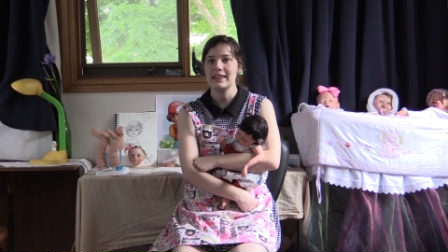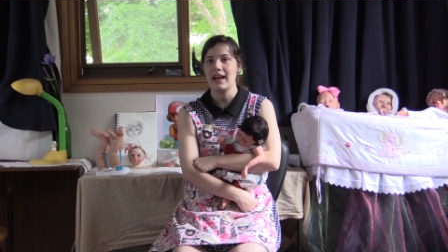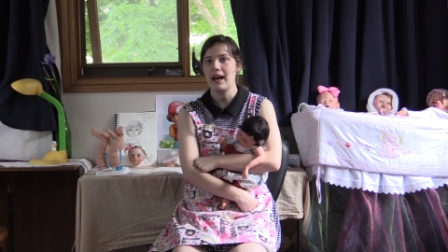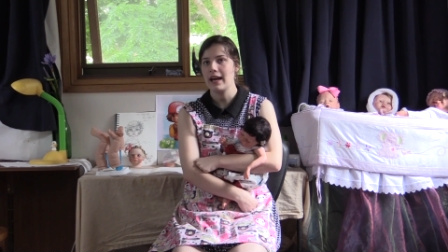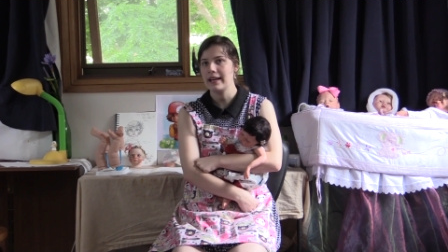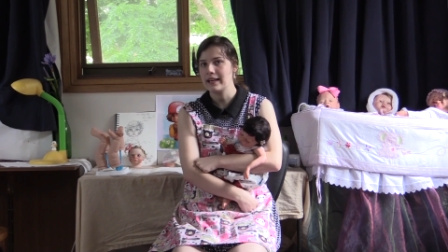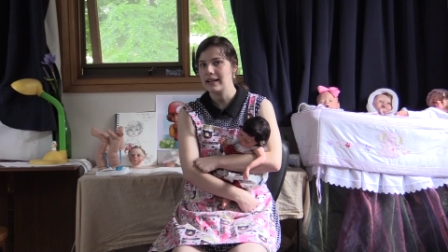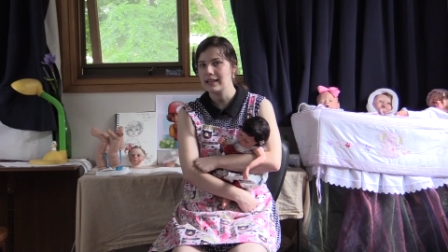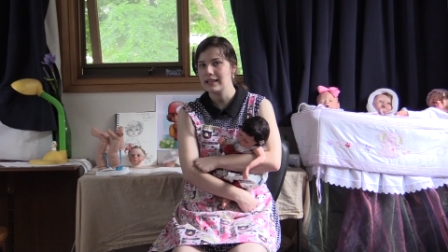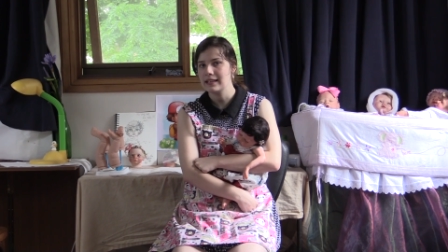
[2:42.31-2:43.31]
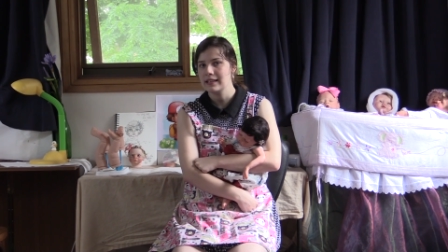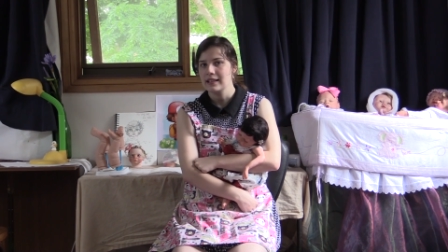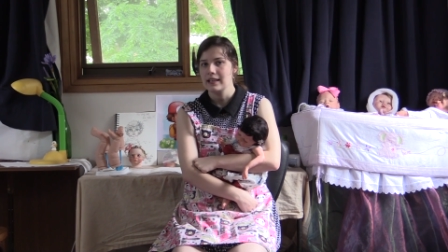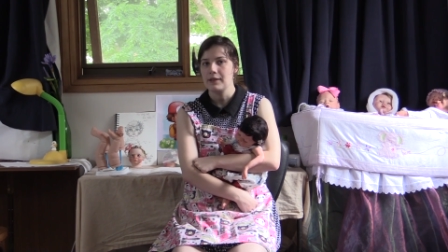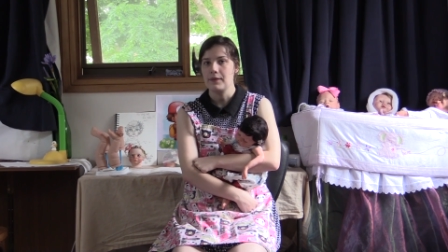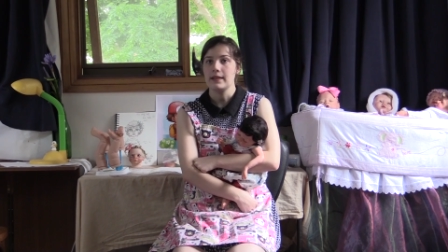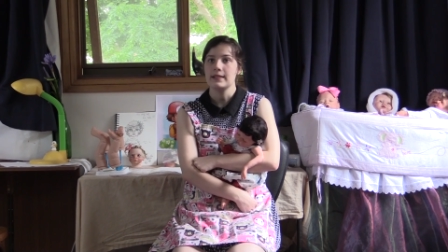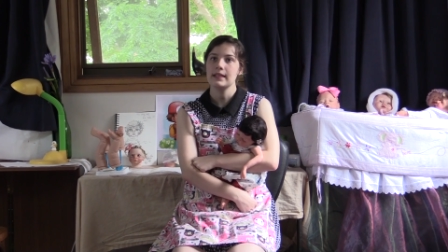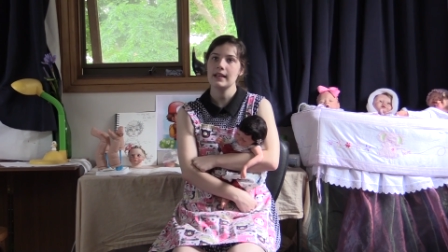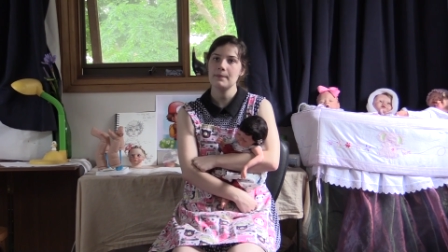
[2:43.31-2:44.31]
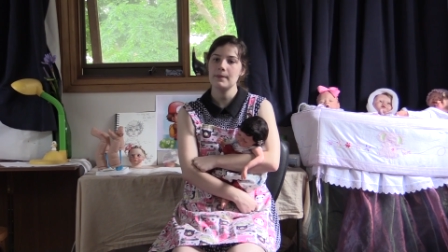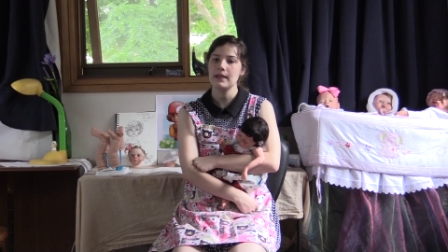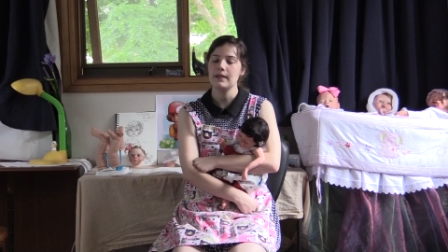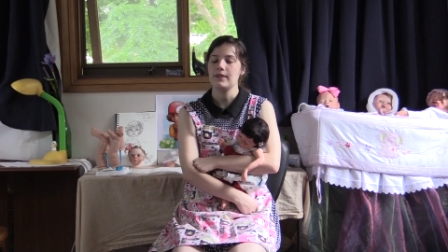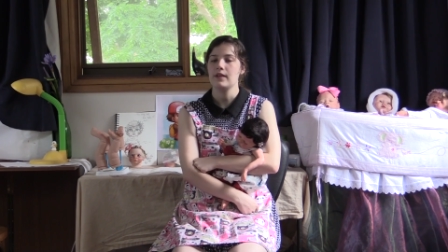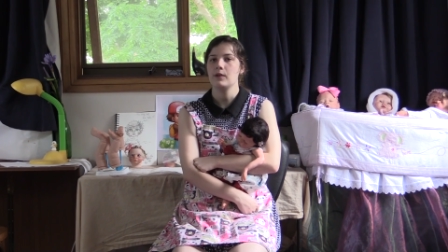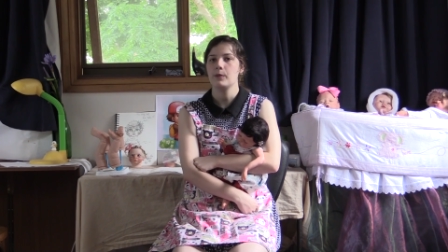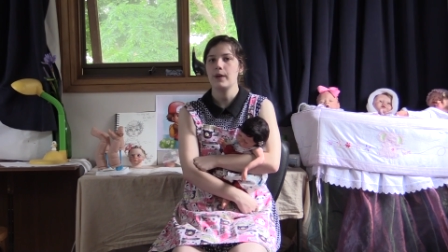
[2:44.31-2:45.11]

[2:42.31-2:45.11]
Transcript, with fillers: the eye colour, if they're sleeping, if they're